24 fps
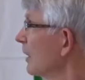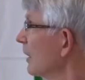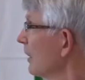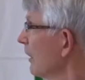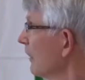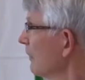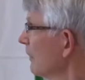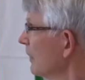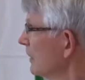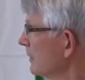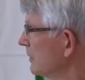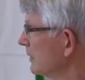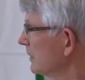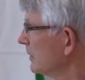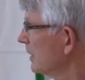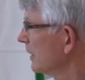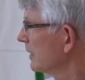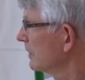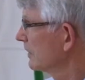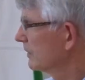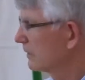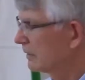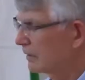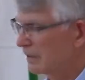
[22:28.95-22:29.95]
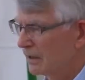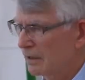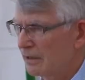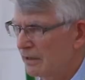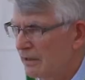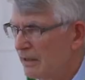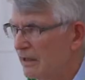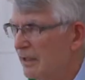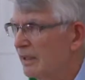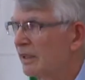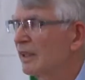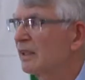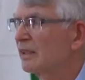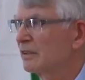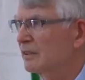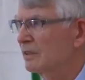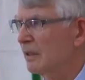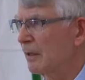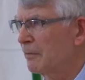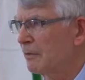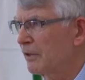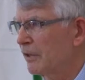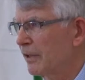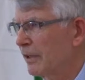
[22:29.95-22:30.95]
And this is just a little
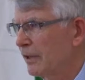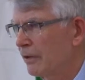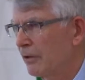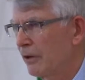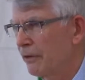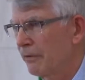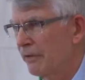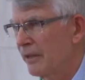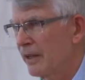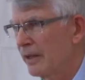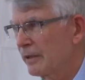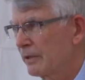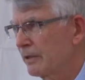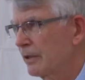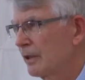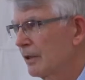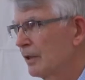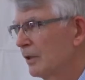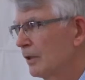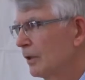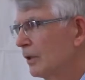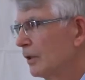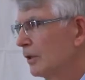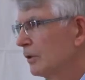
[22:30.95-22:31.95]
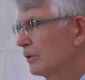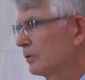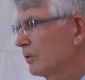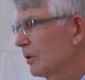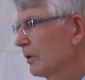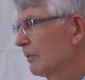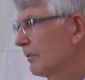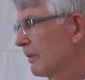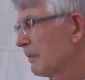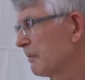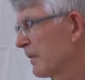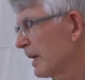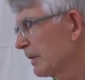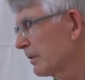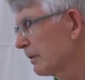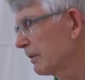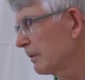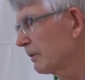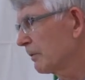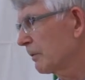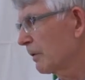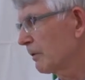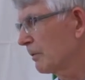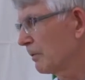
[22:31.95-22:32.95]
summary of that. So we made
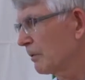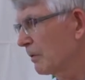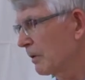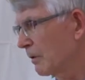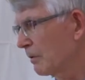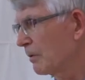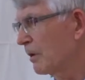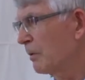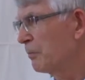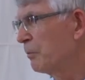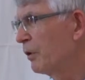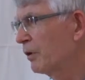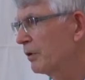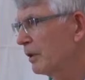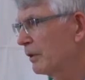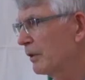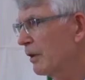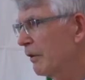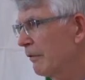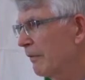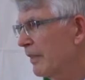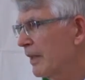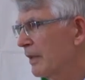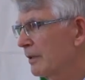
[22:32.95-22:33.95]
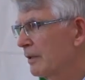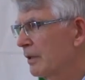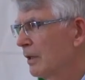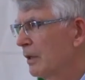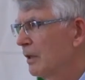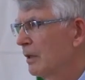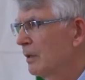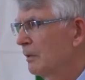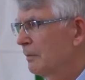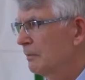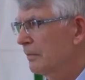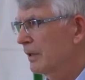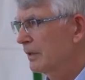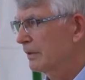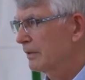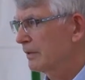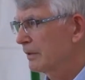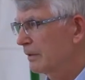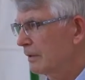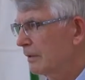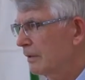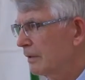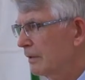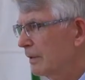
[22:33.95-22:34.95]
a booklet of that, but
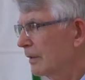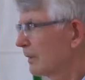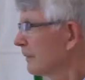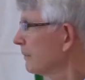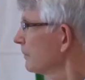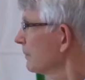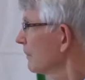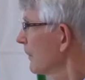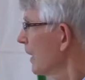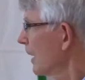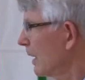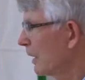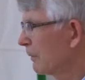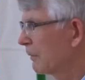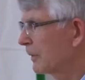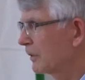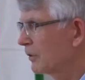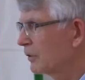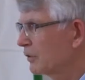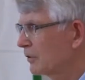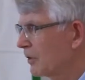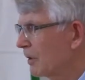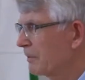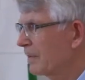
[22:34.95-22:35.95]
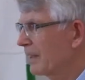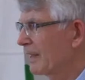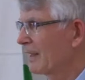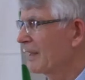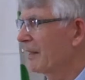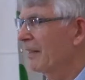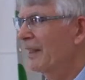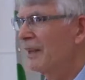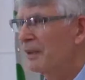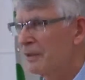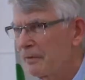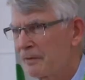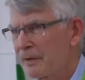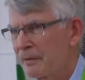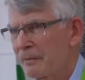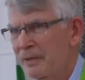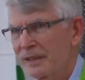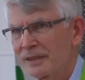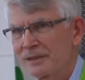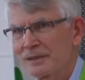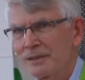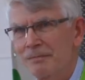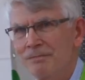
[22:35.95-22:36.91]
I want to stop here. Thank you very much.